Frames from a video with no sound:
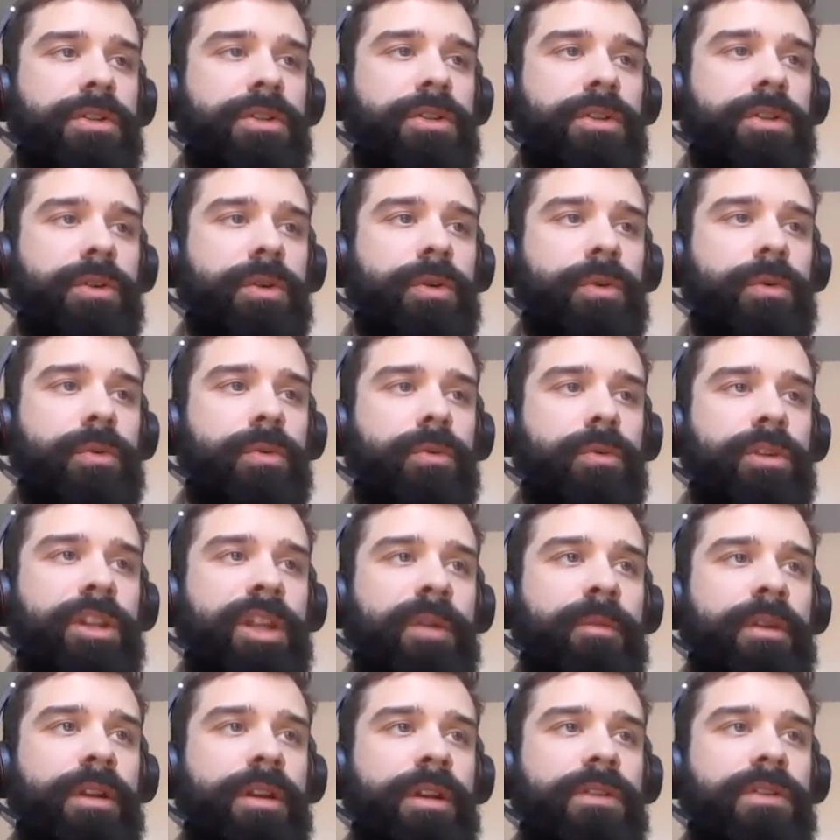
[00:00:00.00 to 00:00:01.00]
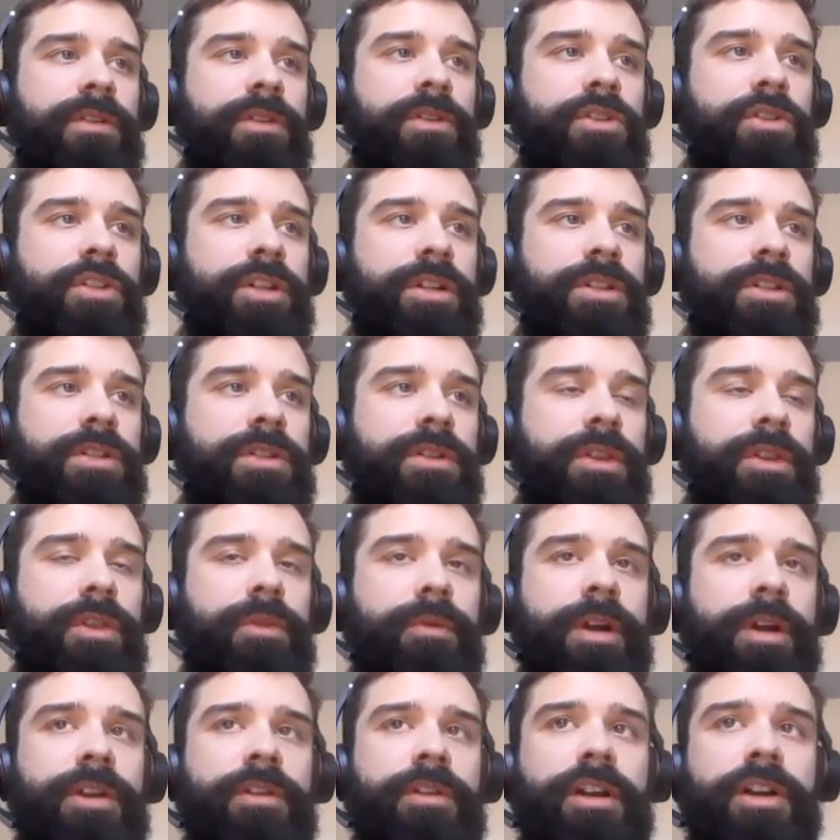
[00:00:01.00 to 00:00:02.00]
So we'll limit it to just the
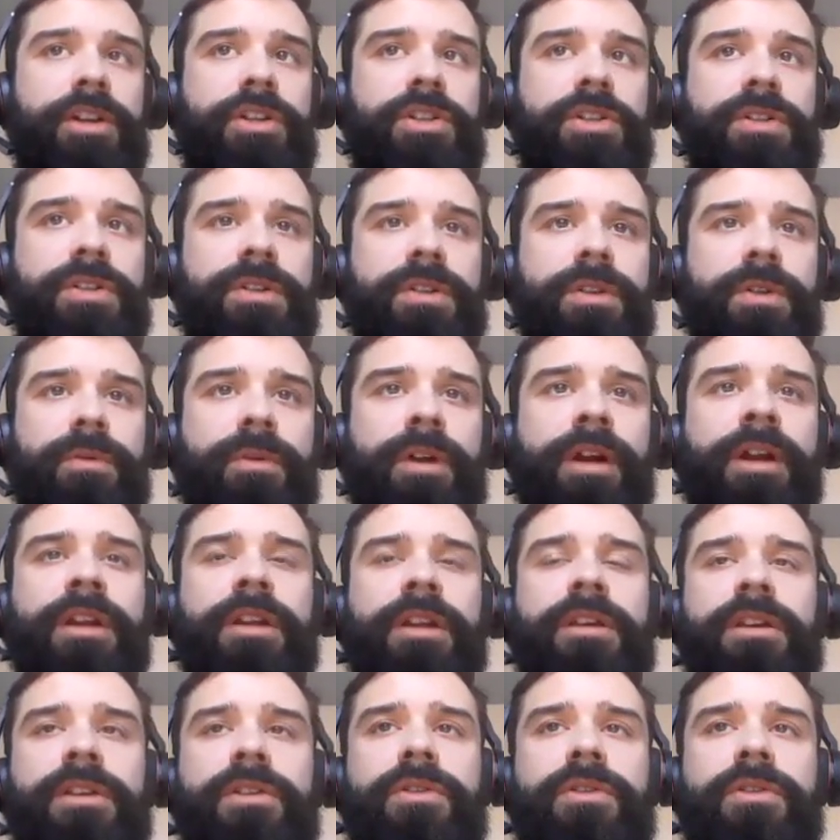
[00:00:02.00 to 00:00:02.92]
thread direction to the right.